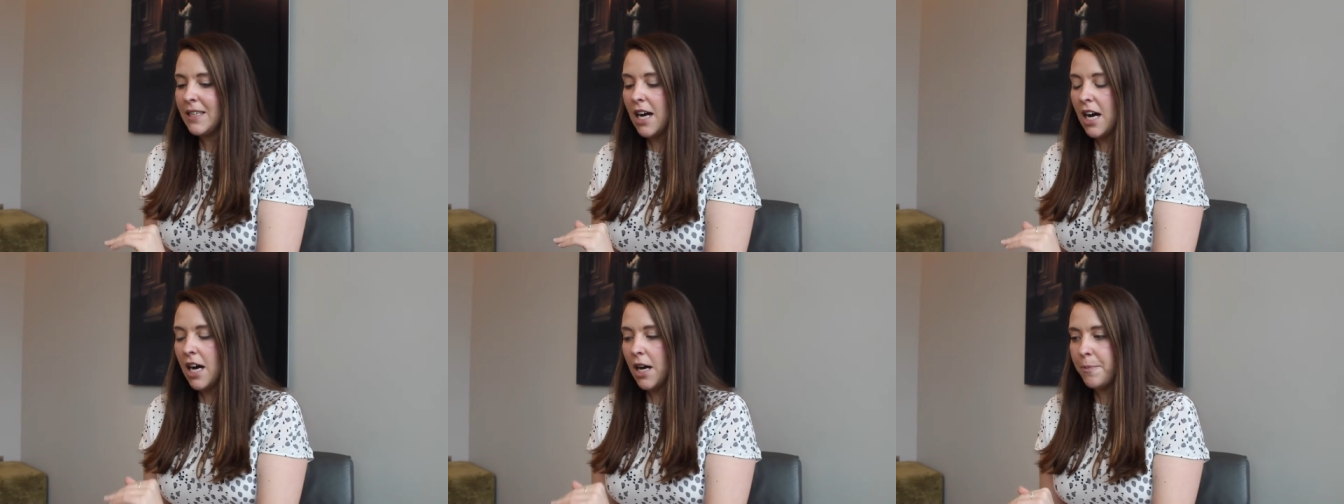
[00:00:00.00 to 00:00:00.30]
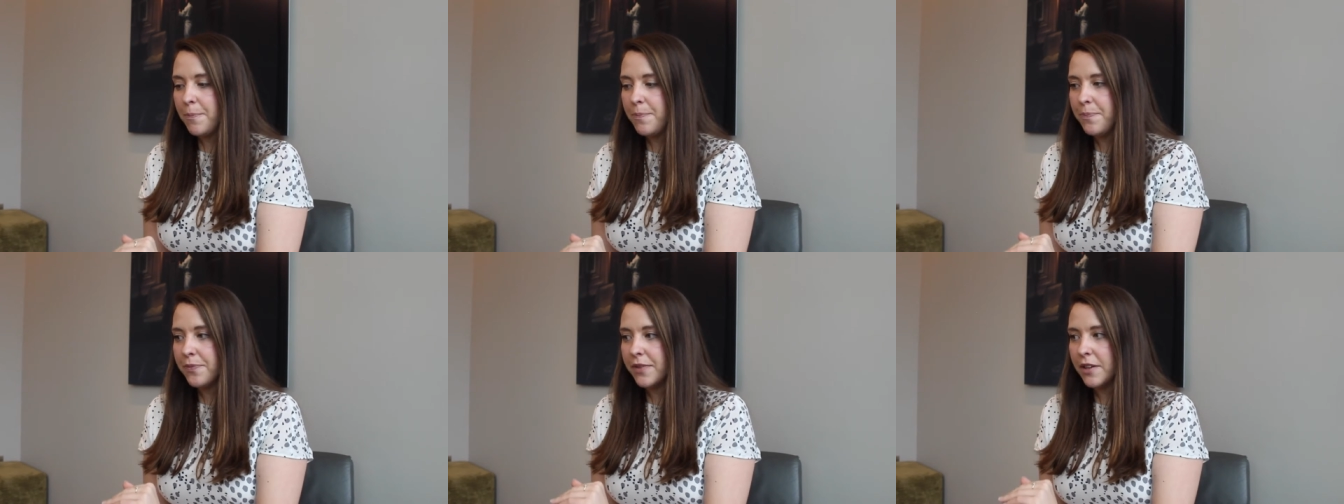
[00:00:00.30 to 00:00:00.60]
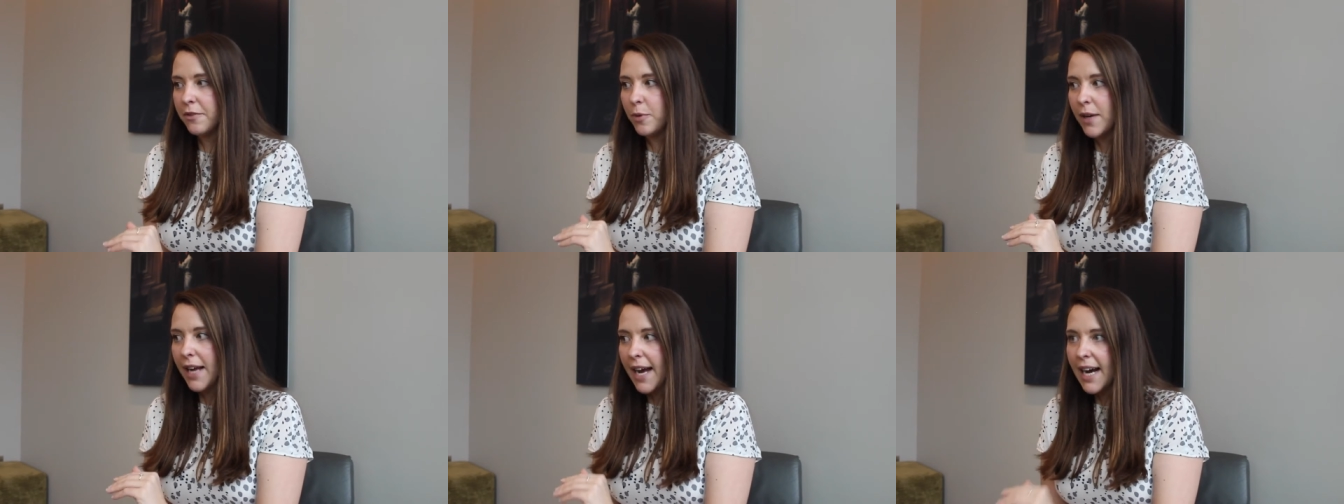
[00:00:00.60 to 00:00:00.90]

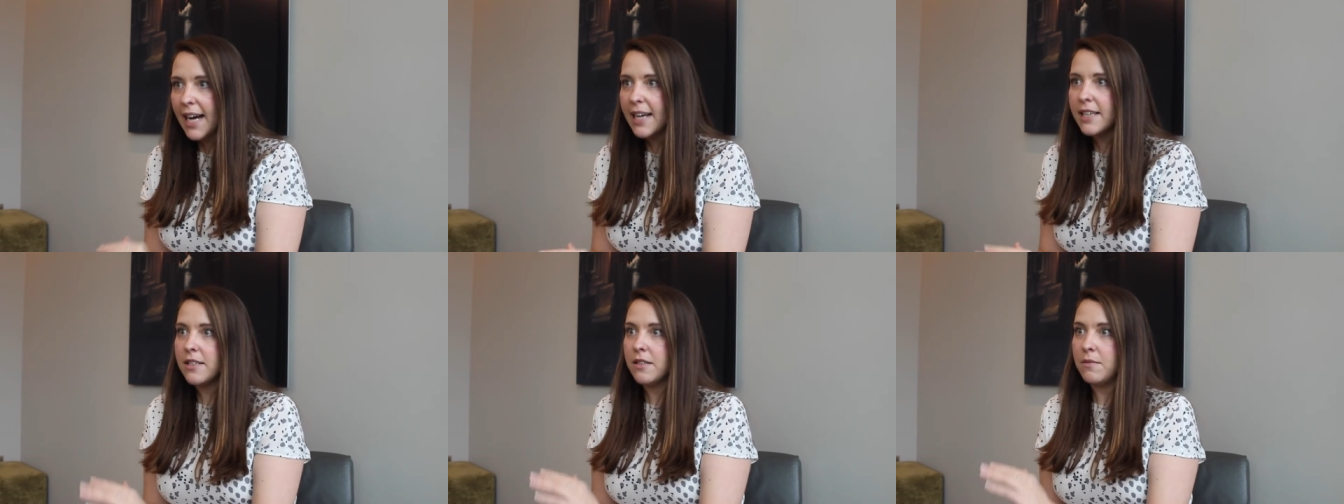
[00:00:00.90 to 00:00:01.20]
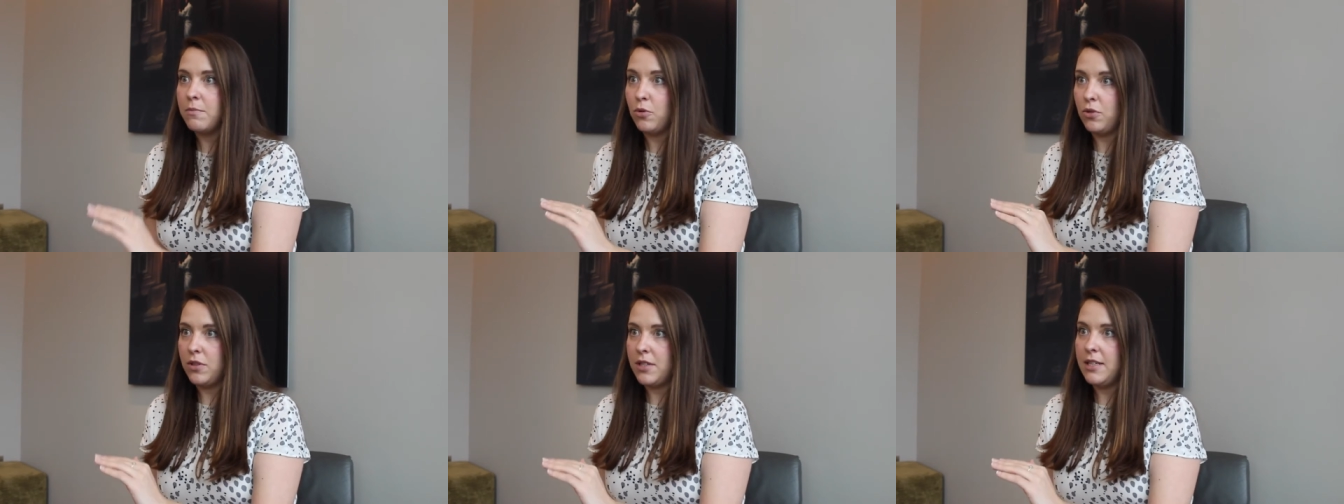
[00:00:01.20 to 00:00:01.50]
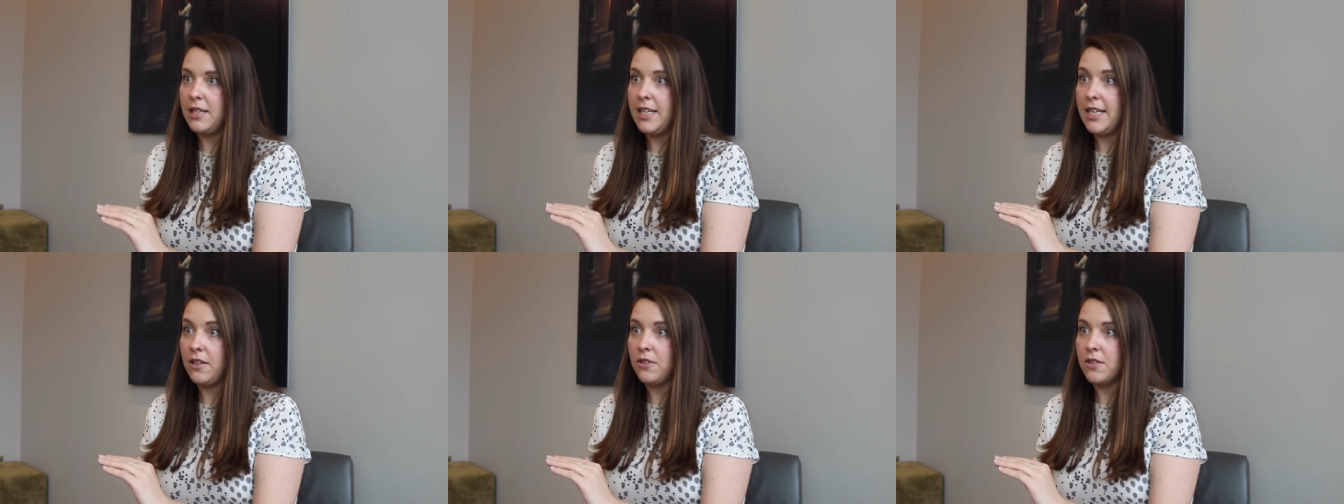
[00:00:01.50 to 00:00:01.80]
If we had more
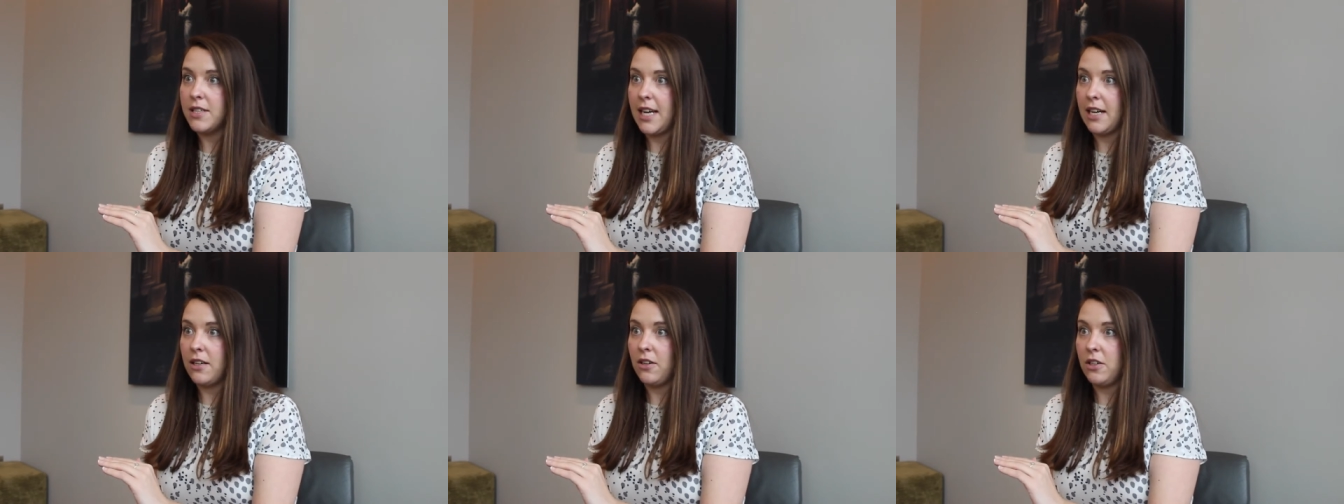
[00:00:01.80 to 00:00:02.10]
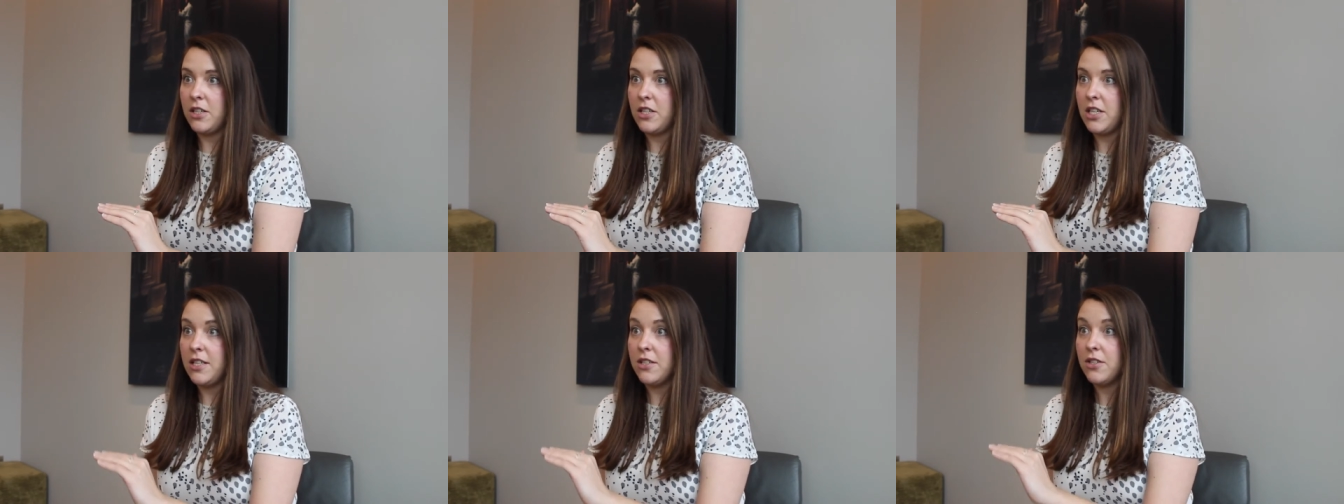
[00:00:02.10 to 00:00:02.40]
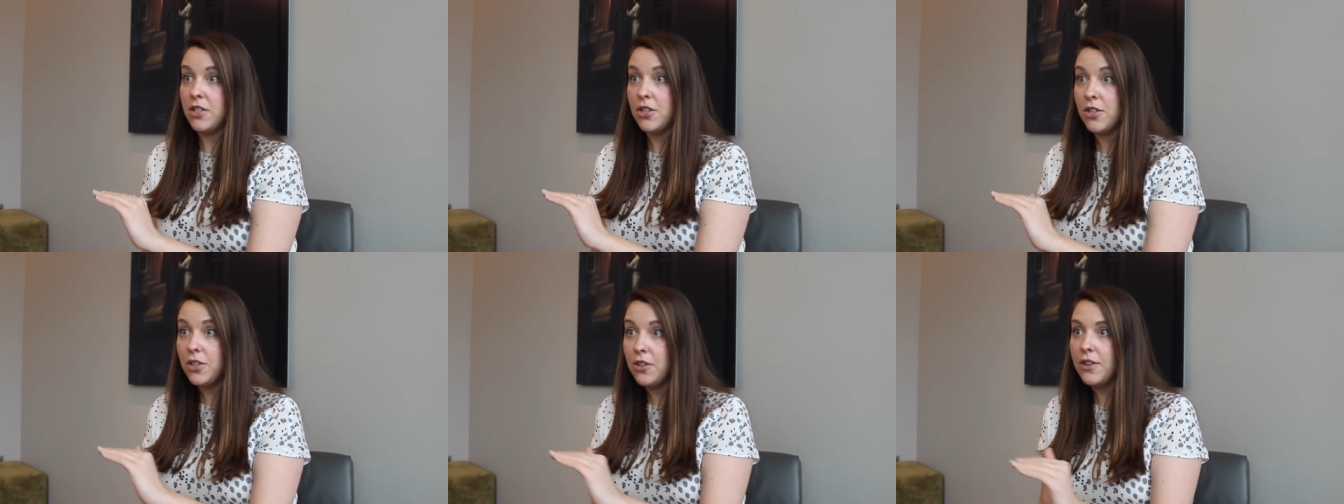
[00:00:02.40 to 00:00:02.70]
legal technologies
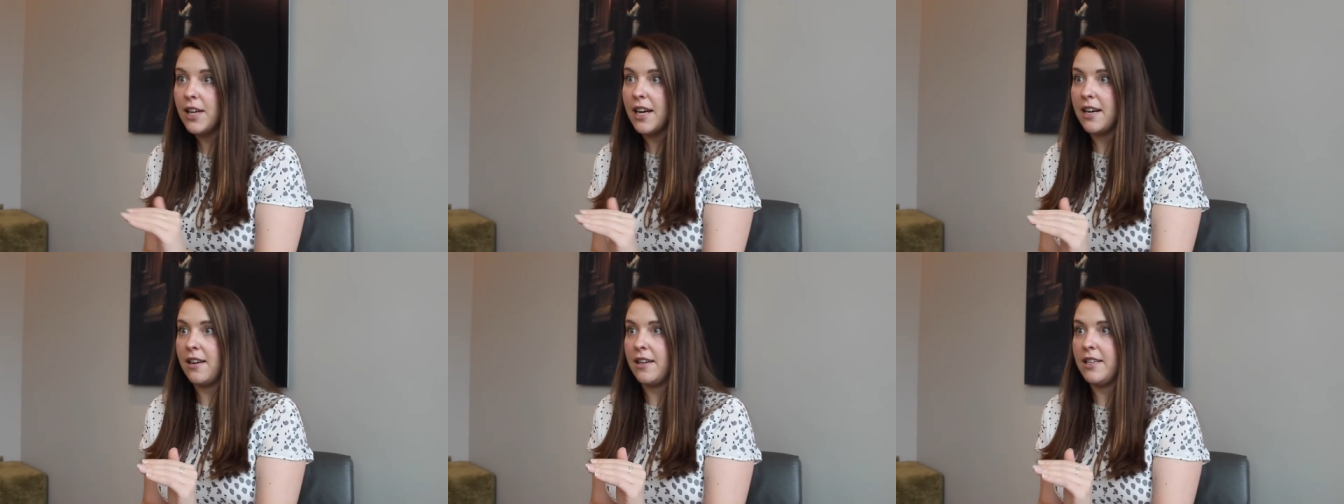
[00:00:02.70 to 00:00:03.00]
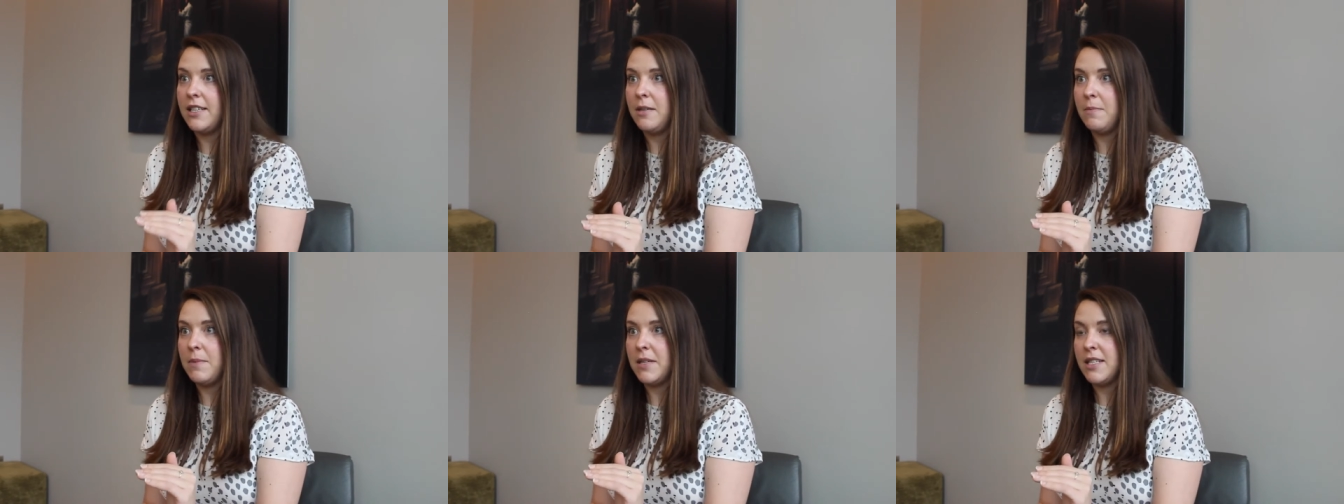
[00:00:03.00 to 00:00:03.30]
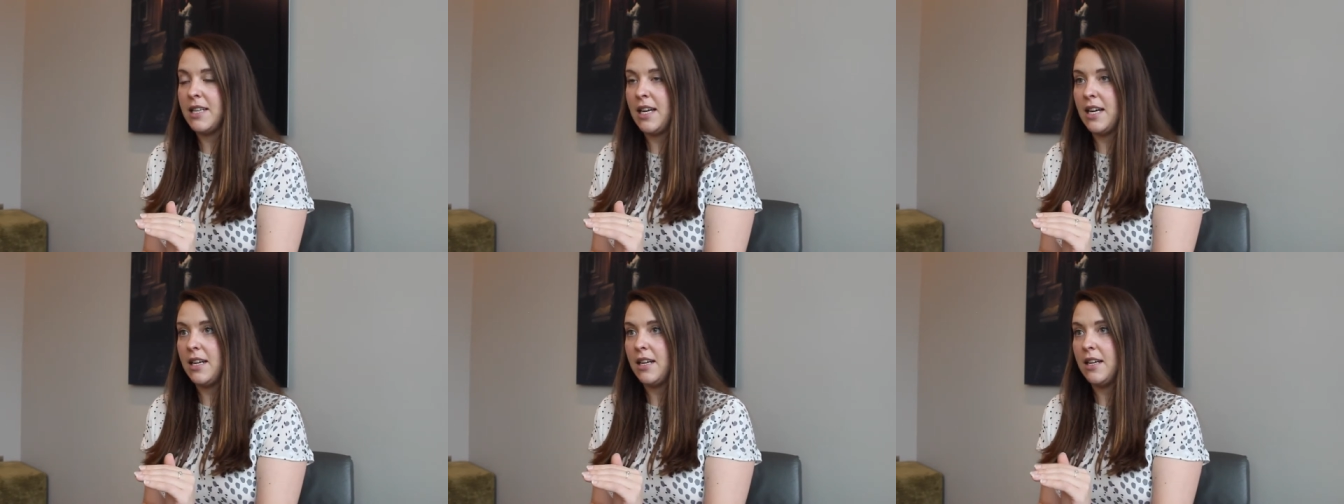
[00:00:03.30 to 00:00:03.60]
to do that
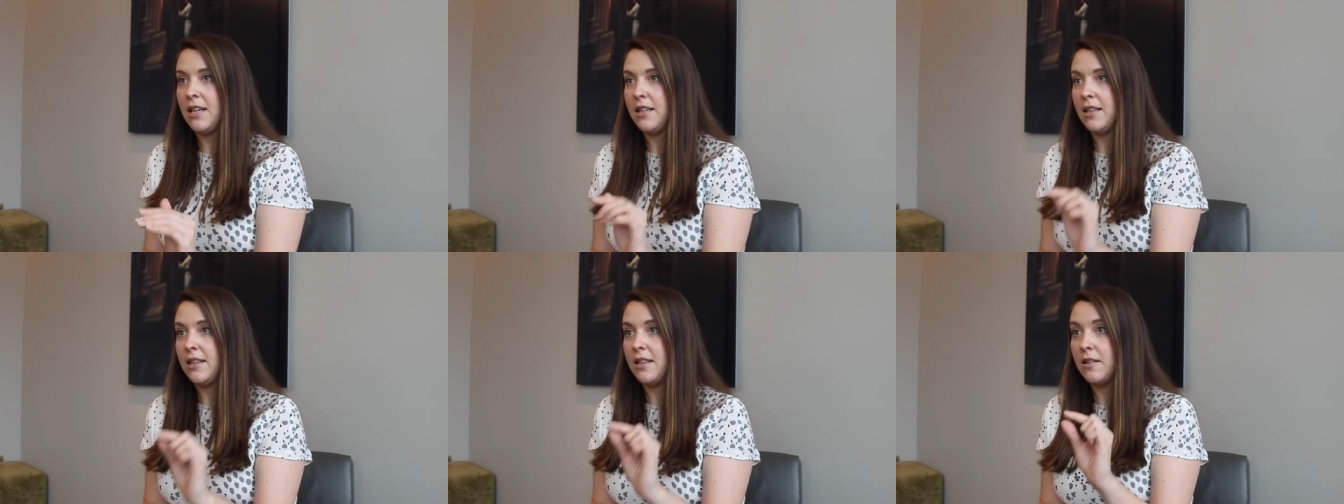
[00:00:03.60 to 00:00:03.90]
90%,